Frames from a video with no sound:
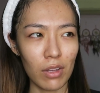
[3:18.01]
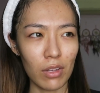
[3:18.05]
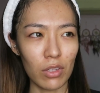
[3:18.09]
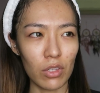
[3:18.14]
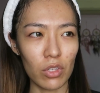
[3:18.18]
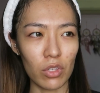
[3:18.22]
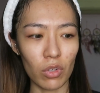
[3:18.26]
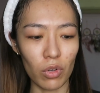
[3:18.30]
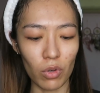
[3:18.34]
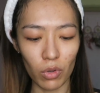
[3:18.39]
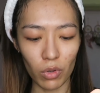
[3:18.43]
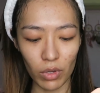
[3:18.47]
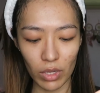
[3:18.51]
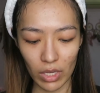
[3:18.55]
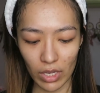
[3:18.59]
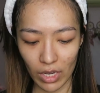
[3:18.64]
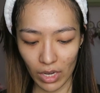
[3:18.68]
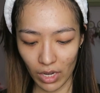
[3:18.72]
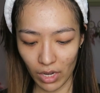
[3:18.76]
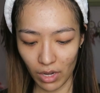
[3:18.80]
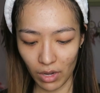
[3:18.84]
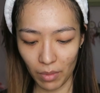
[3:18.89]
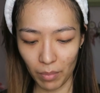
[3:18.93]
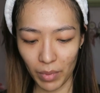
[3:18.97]
So
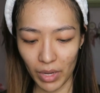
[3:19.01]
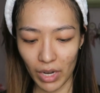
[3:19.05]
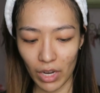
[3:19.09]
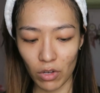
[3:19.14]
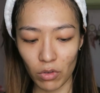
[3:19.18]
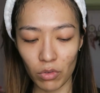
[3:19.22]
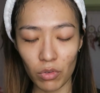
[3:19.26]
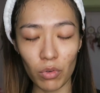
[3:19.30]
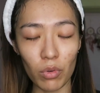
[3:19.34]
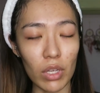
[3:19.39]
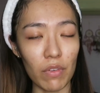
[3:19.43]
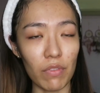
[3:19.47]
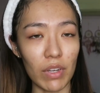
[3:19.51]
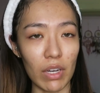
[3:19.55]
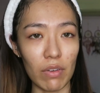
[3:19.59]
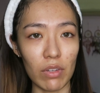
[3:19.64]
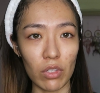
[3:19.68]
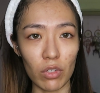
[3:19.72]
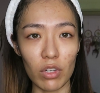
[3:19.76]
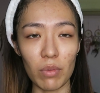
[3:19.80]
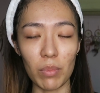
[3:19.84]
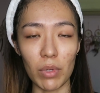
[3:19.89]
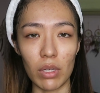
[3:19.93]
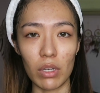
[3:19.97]
yeah, but I don't know if there
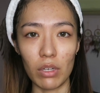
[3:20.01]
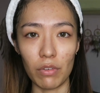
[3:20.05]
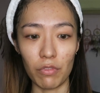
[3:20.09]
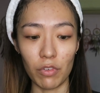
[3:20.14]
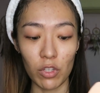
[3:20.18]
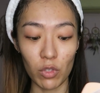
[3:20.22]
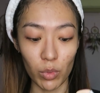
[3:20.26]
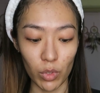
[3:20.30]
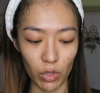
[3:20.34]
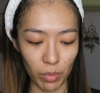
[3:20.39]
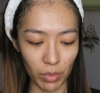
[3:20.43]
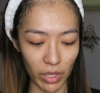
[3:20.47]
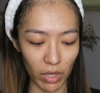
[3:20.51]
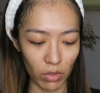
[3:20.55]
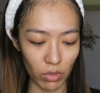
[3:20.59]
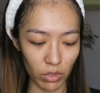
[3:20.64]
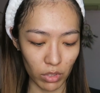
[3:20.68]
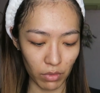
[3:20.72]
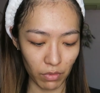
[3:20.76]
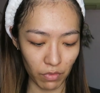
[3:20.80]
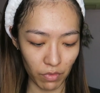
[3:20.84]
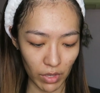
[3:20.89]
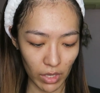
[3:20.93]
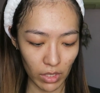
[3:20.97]
is going to be a difference when you apply onto
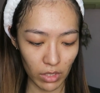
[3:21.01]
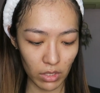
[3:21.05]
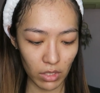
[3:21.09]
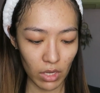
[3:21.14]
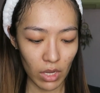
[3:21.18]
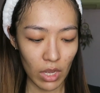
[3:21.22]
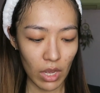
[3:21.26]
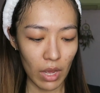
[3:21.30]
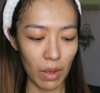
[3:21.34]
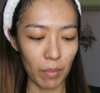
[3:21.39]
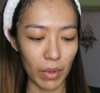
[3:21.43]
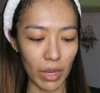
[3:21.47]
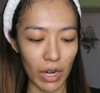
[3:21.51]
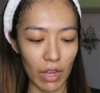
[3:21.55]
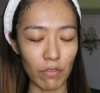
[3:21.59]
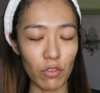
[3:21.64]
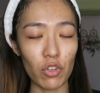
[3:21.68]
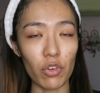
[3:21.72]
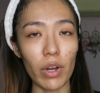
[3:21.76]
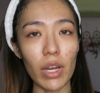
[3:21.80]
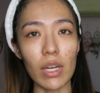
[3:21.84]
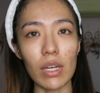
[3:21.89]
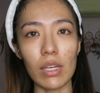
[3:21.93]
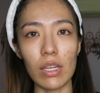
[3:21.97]
the face. But I've
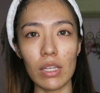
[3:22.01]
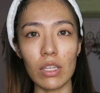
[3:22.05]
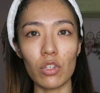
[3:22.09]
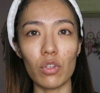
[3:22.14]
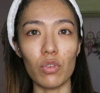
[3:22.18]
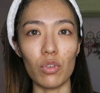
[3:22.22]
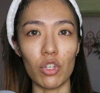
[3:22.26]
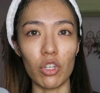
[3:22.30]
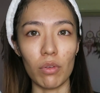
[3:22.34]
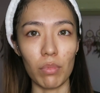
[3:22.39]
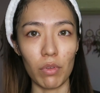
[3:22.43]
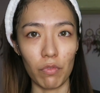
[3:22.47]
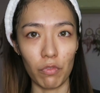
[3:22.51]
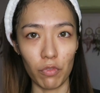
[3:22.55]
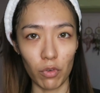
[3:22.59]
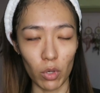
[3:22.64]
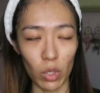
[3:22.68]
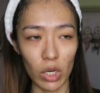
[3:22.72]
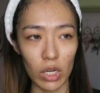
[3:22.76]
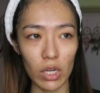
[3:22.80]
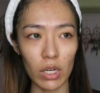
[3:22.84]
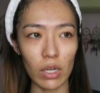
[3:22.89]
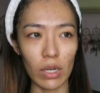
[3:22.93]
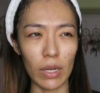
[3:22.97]
tried this cushion
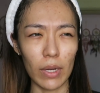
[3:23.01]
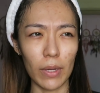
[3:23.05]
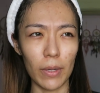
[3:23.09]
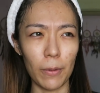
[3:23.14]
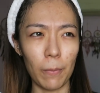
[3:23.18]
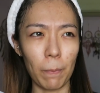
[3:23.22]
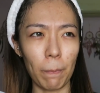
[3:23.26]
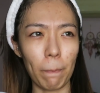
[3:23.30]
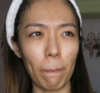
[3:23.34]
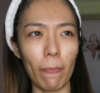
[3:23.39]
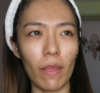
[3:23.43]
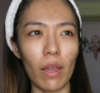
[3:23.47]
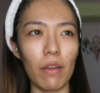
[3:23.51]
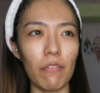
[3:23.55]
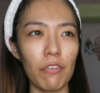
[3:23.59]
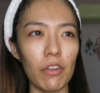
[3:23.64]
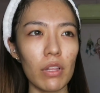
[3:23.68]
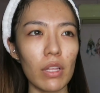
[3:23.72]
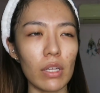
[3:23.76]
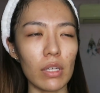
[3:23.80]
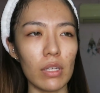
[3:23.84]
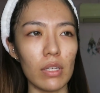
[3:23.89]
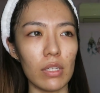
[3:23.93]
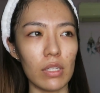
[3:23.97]
before. I
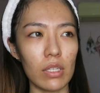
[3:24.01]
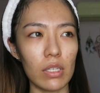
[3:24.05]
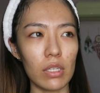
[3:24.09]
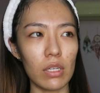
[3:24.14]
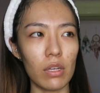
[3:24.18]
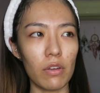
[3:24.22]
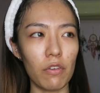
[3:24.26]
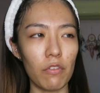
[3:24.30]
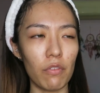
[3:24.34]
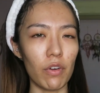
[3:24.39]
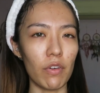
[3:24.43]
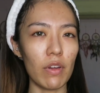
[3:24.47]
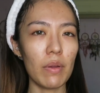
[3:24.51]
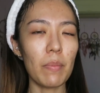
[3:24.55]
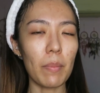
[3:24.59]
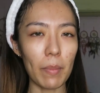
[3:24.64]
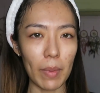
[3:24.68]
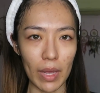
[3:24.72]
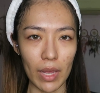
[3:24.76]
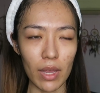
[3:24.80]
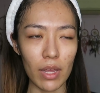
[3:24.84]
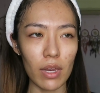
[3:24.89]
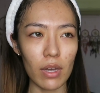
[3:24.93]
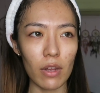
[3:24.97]
felt like it's very
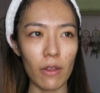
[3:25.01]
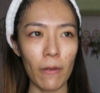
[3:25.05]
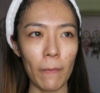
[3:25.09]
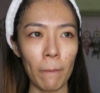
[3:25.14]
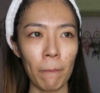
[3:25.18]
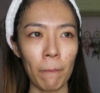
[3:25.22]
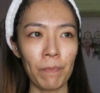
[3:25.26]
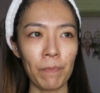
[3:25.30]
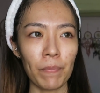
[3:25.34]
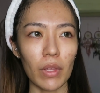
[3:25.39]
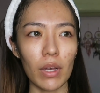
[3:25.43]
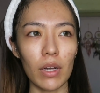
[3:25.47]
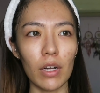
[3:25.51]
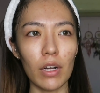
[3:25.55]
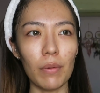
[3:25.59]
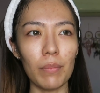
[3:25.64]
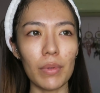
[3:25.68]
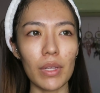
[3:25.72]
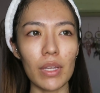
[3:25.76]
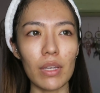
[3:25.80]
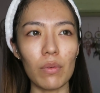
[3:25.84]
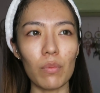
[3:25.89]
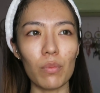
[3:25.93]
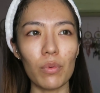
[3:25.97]
matte.
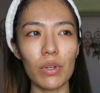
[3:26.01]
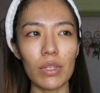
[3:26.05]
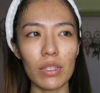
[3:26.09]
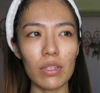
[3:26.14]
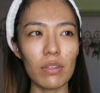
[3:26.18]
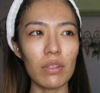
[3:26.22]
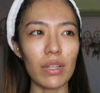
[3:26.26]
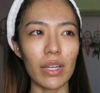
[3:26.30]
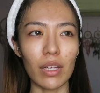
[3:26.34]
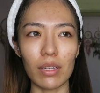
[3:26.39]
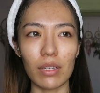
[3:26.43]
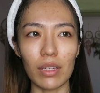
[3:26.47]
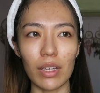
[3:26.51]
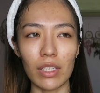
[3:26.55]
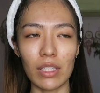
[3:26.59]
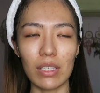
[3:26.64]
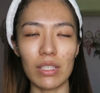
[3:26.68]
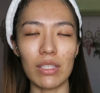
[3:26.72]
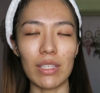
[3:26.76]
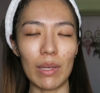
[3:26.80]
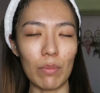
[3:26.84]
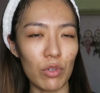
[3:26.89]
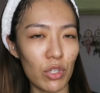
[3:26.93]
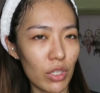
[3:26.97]
It wasn't like
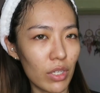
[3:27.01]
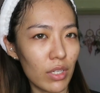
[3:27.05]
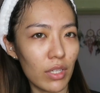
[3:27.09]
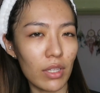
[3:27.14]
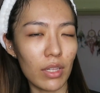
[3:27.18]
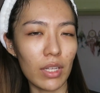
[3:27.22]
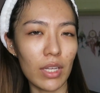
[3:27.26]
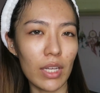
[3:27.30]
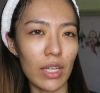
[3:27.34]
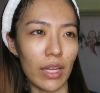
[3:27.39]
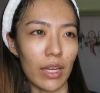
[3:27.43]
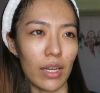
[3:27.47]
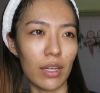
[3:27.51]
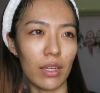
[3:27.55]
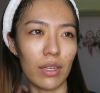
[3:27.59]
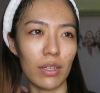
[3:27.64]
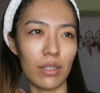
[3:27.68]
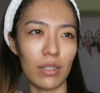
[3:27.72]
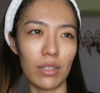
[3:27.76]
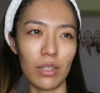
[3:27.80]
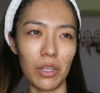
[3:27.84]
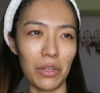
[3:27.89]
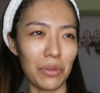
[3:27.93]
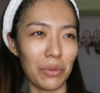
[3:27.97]
exceptionally like,
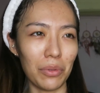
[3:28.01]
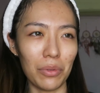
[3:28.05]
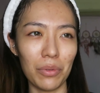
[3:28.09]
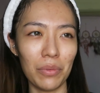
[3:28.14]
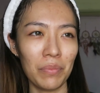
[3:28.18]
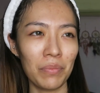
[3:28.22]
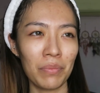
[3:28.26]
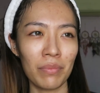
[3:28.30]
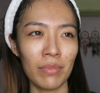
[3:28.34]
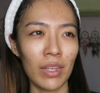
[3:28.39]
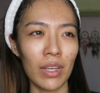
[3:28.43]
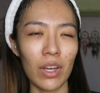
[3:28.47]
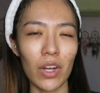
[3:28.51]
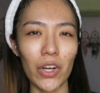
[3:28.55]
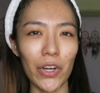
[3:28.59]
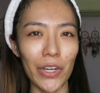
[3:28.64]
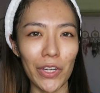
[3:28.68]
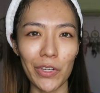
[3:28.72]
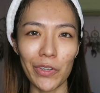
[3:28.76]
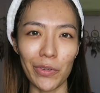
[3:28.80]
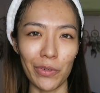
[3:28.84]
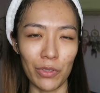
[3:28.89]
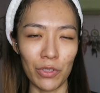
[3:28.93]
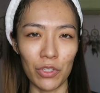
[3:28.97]
you know,
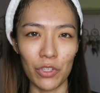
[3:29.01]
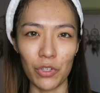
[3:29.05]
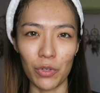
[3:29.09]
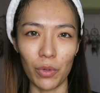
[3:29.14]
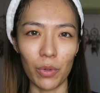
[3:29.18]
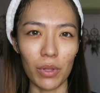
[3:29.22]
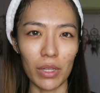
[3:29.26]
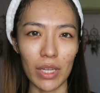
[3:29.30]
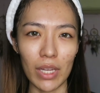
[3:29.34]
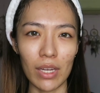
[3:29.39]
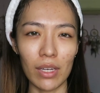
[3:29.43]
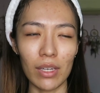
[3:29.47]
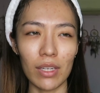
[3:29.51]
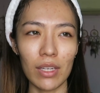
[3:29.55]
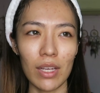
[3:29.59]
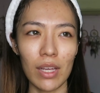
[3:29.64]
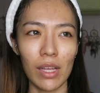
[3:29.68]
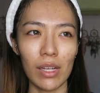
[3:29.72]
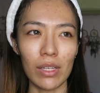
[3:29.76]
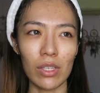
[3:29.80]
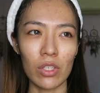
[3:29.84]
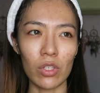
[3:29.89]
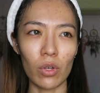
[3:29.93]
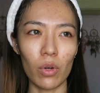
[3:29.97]
oil controlling.
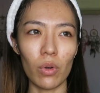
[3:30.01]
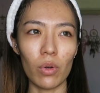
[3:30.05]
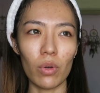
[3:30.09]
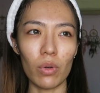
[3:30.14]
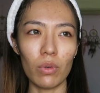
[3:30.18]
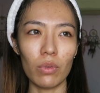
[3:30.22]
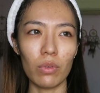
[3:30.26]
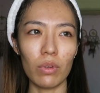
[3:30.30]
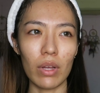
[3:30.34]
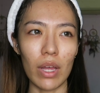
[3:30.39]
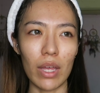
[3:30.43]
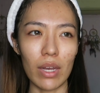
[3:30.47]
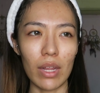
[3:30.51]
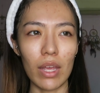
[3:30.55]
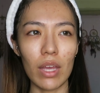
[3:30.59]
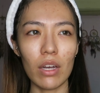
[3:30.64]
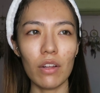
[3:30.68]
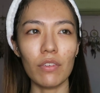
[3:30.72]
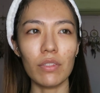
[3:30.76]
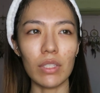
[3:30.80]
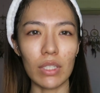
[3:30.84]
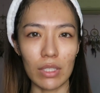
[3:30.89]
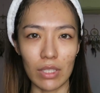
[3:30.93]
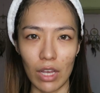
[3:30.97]
So at the end
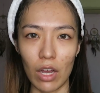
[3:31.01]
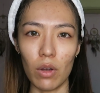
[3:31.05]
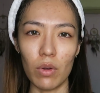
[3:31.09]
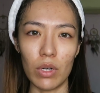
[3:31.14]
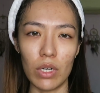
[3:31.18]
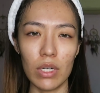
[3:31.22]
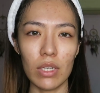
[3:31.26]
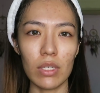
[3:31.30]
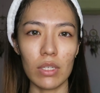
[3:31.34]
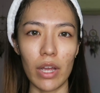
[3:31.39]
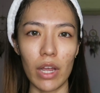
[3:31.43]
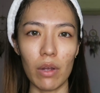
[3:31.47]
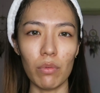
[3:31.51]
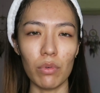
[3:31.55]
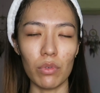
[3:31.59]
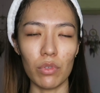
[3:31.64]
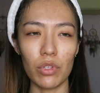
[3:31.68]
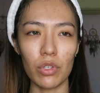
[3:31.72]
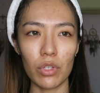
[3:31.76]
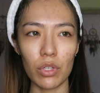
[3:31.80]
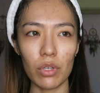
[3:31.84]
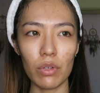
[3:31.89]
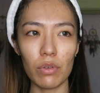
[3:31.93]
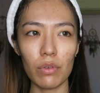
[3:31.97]
of 6 hours, I will
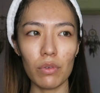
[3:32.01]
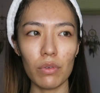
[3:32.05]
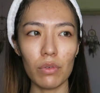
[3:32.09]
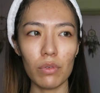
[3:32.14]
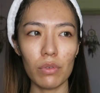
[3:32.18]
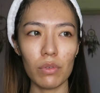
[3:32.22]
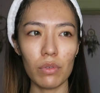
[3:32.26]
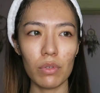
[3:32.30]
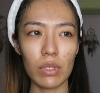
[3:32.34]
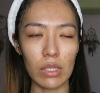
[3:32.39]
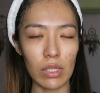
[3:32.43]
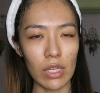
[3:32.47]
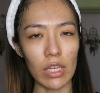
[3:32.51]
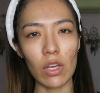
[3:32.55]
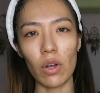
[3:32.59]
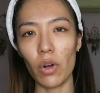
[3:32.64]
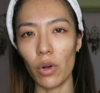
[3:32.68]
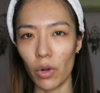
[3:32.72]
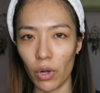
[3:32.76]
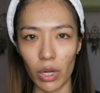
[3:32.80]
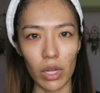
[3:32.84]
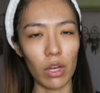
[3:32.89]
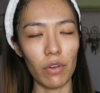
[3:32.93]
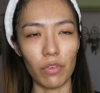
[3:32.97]
still see
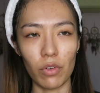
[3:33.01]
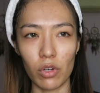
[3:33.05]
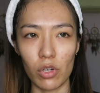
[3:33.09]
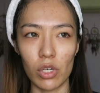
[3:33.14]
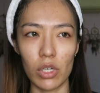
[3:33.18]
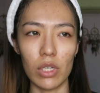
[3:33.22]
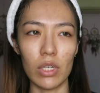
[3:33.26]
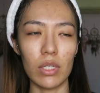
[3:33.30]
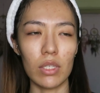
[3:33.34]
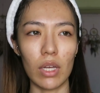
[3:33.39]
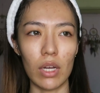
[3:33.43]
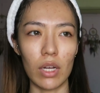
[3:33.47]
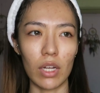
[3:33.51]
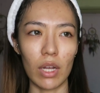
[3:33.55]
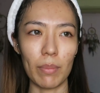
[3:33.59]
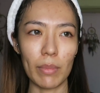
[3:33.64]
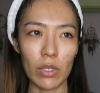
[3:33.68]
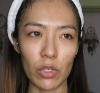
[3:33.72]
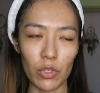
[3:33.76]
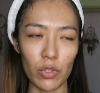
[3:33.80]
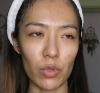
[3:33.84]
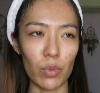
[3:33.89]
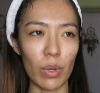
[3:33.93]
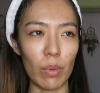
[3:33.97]
oil, of course,
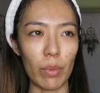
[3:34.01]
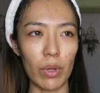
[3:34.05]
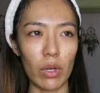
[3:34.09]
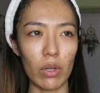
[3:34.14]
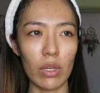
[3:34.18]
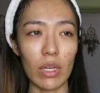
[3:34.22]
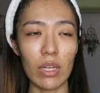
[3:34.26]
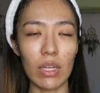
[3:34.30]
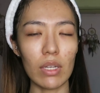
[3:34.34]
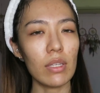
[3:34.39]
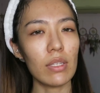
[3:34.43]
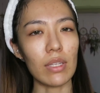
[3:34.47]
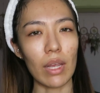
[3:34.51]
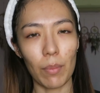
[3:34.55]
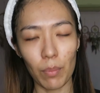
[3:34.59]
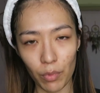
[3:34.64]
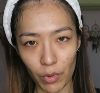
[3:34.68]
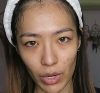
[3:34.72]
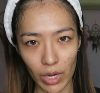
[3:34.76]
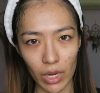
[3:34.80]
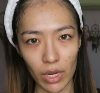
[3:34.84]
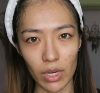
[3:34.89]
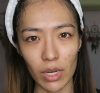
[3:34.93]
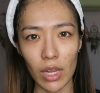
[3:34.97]
coming through and whatnot. It didn't
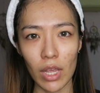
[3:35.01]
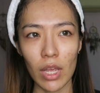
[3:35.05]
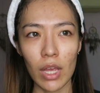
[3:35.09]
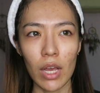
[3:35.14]
separate.